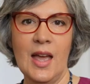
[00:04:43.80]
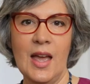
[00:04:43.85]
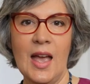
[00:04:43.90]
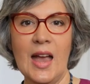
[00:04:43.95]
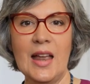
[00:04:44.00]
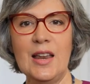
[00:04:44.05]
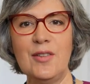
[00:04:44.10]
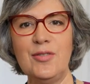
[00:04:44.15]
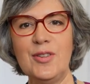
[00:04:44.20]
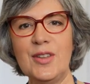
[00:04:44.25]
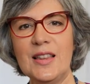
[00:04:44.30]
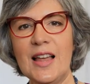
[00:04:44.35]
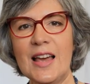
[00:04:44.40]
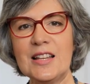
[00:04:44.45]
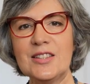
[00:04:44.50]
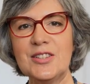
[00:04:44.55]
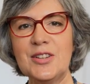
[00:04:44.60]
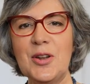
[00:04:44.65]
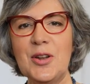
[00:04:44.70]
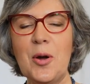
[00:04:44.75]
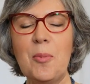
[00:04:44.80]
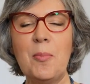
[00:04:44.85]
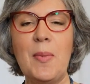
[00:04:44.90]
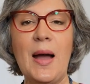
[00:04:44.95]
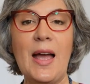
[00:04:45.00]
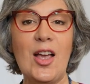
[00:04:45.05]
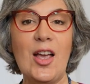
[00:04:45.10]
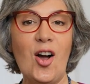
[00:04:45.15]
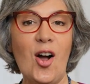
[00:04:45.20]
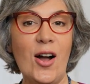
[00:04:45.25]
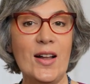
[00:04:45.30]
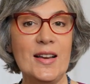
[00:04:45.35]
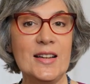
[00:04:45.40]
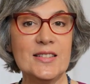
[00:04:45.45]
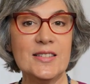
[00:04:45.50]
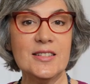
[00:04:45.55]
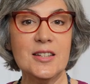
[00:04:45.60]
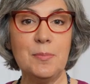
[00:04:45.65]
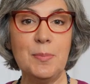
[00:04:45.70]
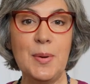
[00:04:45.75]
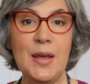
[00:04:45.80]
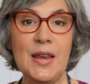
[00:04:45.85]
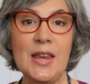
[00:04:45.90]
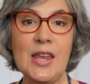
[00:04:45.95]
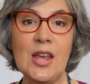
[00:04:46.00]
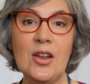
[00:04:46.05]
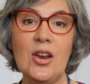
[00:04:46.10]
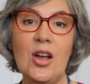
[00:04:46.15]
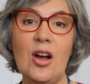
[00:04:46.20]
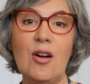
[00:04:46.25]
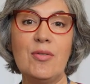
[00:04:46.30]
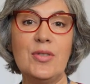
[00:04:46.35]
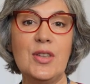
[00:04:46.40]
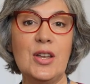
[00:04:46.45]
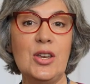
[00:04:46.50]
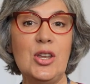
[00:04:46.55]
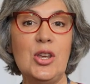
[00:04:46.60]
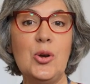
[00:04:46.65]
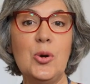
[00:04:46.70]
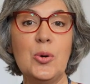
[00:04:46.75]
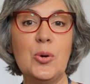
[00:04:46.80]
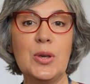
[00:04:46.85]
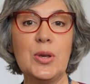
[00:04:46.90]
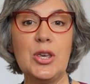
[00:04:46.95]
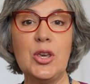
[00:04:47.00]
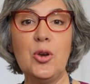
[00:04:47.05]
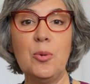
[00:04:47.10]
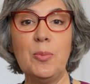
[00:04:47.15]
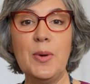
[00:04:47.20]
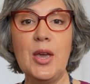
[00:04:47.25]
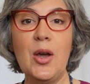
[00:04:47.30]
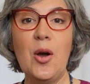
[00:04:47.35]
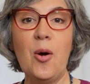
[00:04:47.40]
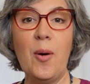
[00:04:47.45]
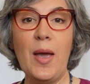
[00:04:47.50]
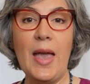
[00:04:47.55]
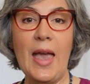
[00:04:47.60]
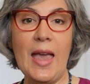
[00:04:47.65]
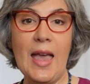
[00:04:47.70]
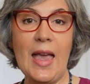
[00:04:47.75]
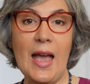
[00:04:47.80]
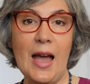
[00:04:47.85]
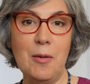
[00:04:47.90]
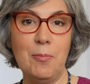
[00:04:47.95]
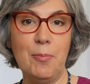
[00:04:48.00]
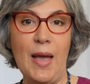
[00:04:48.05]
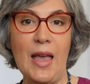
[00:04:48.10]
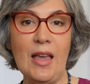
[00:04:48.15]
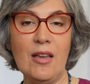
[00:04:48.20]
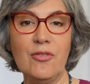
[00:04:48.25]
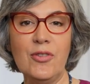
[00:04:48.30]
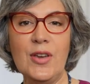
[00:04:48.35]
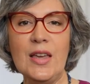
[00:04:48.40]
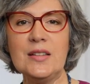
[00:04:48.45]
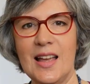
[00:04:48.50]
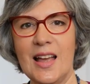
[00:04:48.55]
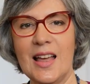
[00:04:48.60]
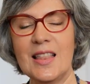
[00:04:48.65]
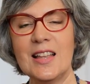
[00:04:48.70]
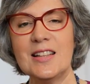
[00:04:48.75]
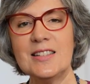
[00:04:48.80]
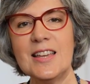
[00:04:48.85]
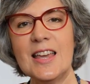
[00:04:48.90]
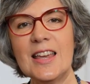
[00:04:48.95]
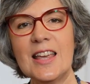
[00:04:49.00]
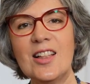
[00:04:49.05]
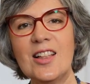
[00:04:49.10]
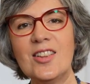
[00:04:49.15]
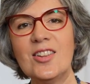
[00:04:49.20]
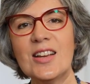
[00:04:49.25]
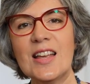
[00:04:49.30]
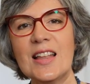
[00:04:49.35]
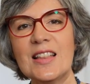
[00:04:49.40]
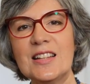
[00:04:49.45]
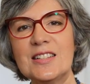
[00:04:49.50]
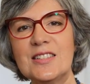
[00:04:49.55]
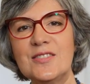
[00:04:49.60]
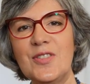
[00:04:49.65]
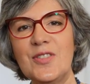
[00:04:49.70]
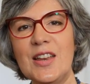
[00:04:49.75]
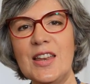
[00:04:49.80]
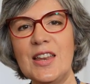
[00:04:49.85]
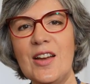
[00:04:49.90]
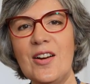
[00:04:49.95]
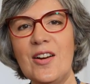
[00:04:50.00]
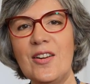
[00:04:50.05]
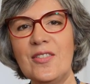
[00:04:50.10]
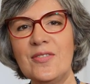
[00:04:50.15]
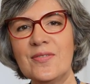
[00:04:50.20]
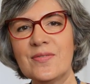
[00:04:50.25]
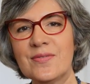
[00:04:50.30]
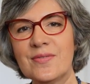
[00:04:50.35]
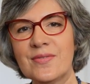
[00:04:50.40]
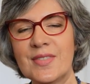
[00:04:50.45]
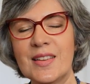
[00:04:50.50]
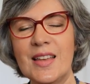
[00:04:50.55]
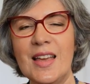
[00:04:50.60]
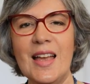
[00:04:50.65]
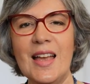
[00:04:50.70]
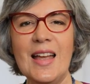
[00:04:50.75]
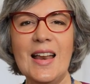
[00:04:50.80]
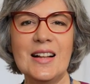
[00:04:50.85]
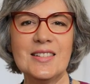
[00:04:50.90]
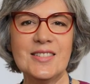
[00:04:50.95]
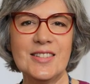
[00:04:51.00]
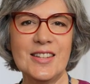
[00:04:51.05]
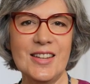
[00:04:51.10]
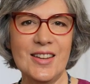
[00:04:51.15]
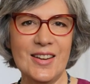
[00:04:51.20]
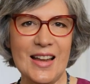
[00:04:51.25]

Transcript: And if you'd like to know my honest opinion of the new QBO AI bank feed, then take a look at this video and I'll see you